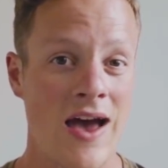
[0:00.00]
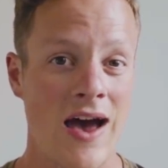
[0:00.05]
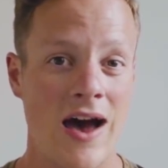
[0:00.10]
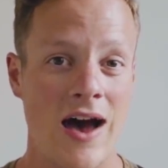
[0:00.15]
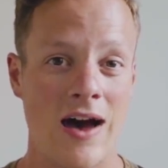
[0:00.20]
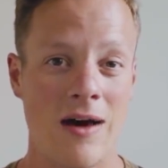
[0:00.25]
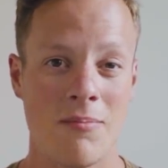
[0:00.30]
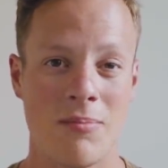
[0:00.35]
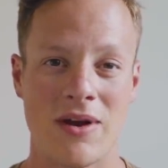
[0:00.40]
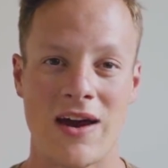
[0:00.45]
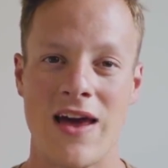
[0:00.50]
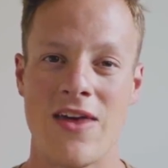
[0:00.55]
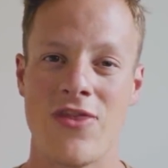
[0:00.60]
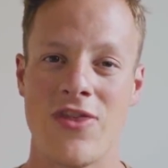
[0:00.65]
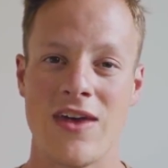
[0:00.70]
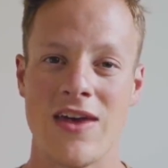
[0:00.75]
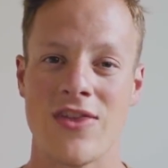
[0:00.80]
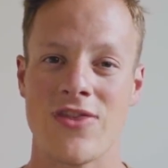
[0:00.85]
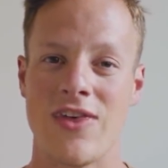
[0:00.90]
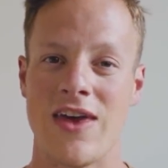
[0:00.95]
But I
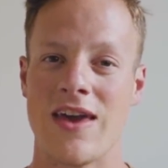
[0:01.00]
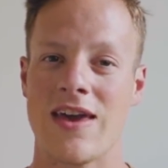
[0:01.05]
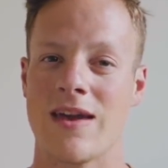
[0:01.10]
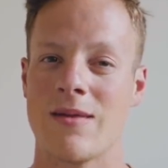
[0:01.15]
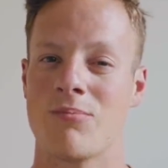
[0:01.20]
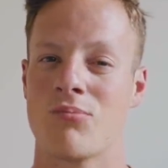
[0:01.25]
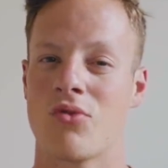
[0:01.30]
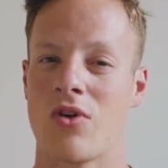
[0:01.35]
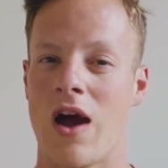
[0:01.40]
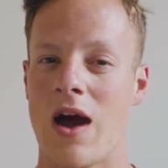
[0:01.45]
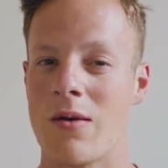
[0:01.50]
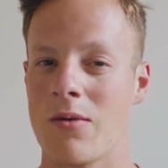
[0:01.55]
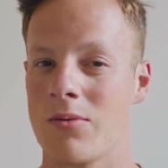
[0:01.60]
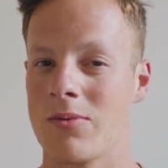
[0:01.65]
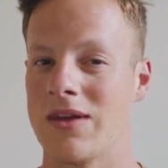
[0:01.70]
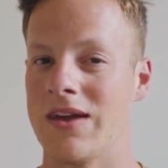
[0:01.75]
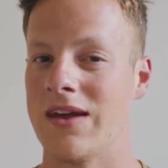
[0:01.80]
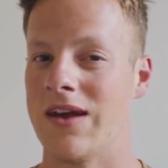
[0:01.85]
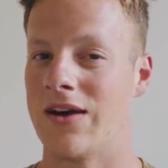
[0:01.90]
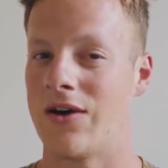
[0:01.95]
think they can
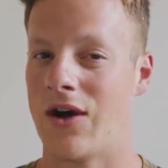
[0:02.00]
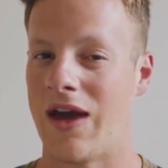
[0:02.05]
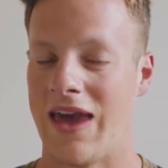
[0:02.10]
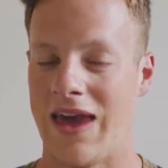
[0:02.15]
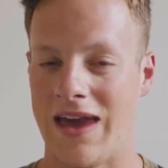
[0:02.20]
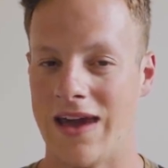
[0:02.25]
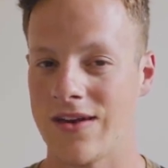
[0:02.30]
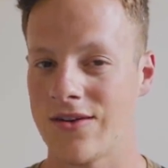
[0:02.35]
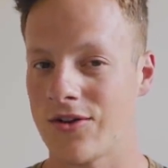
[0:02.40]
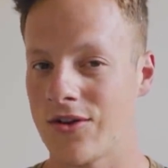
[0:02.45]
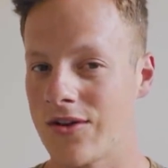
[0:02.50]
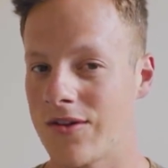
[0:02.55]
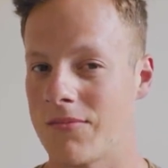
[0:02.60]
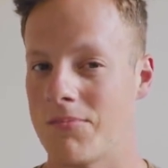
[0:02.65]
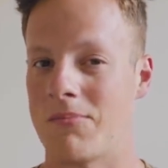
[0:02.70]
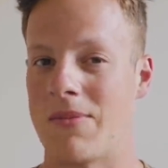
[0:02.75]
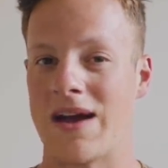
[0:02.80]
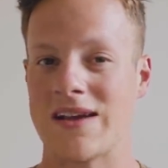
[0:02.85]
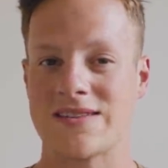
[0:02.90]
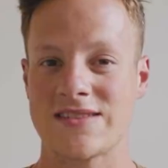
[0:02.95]
probably handle
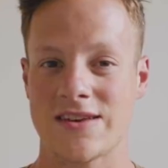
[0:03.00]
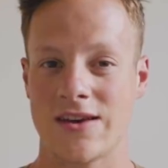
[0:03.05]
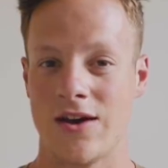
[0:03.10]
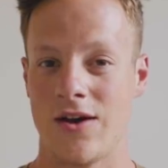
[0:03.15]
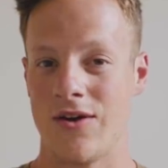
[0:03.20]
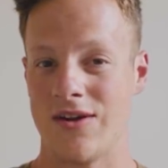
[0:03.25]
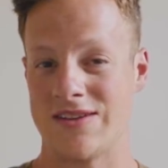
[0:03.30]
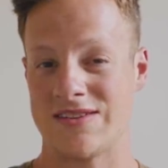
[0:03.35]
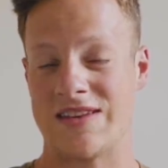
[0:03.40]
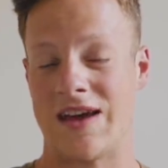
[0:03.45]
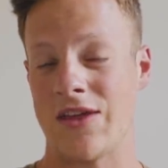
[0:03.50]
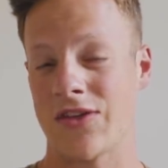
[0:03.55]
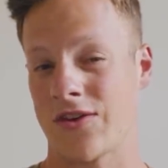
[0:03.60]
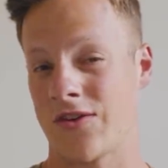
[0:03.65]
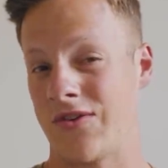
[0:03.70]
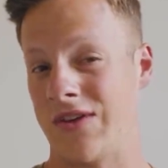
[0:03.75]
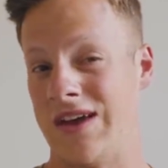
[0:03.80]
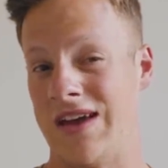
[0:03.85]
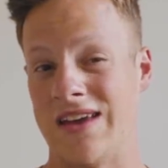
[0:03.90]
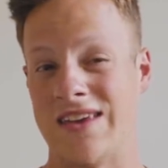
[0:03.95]
Mexico and South
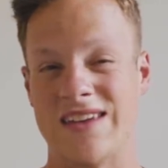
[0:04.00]
Korea.